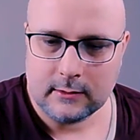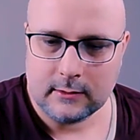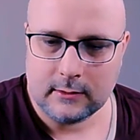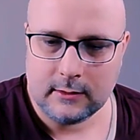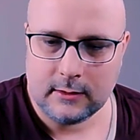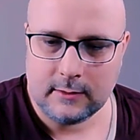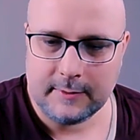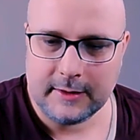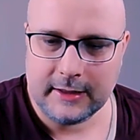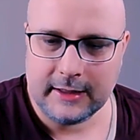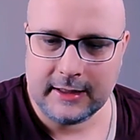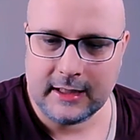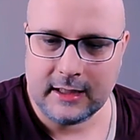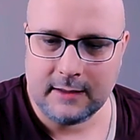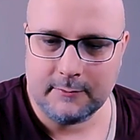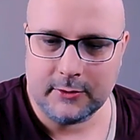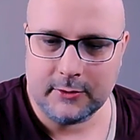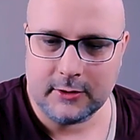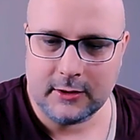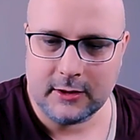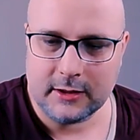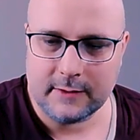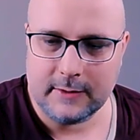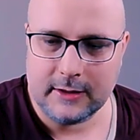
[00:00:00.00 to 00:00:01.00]
Oh, but he can't
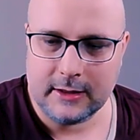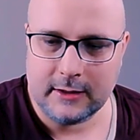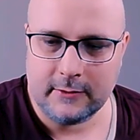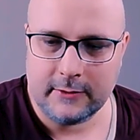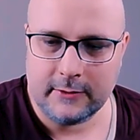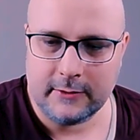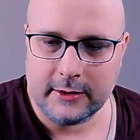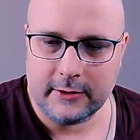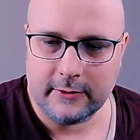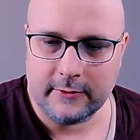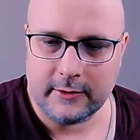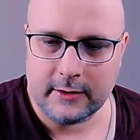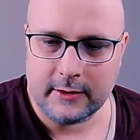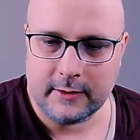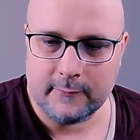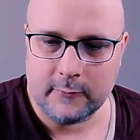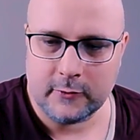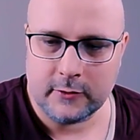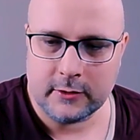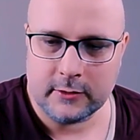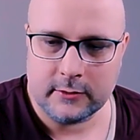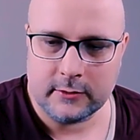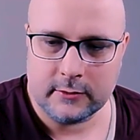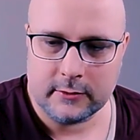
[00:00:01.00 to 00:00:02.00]
block me out here
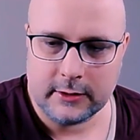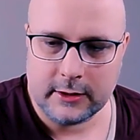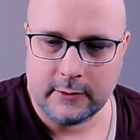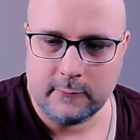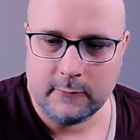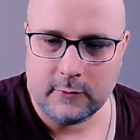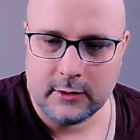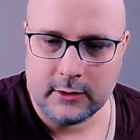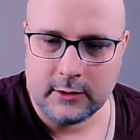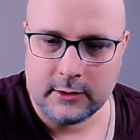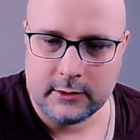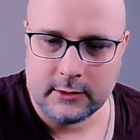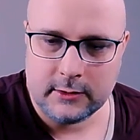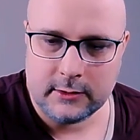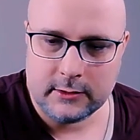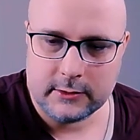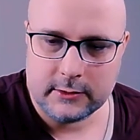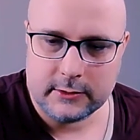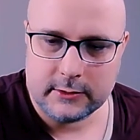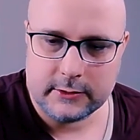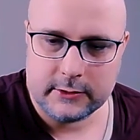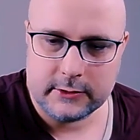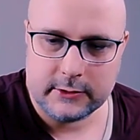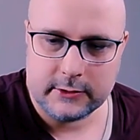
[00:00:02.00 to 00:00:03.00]
anymore. Okay, one,
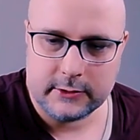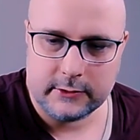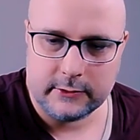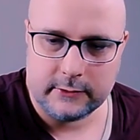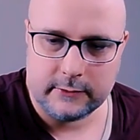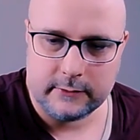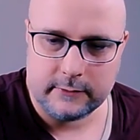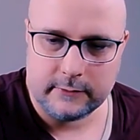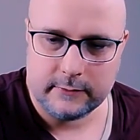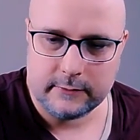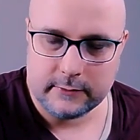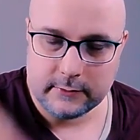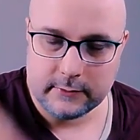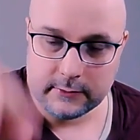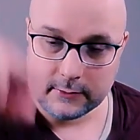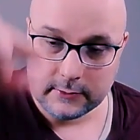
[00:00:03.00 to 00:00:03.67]
two.